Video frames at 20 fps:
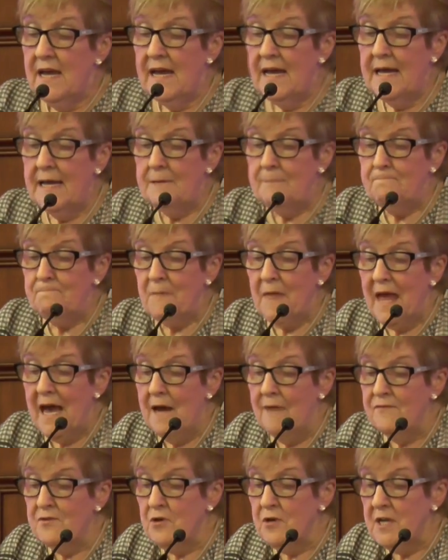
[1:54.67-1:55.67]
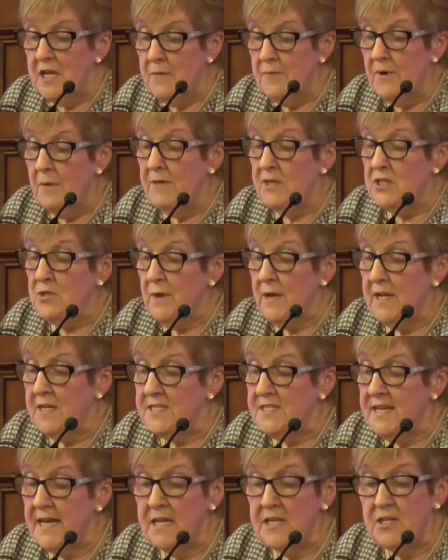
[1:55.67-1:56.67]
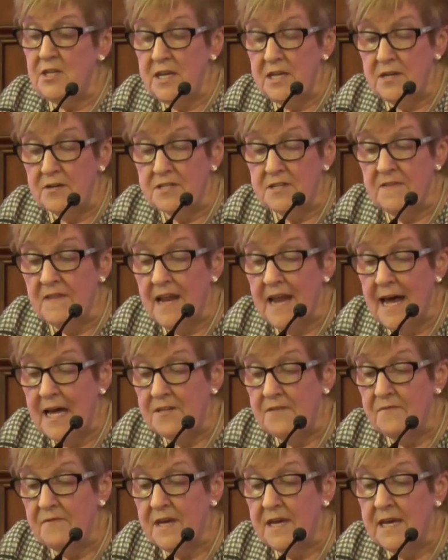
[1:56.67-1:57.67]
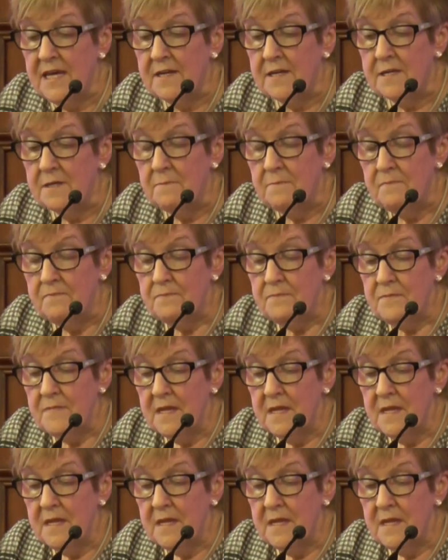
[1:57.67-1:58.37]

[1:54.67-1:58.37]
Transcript: Um, after Abram had dwelt 10 years in the land of Canaan.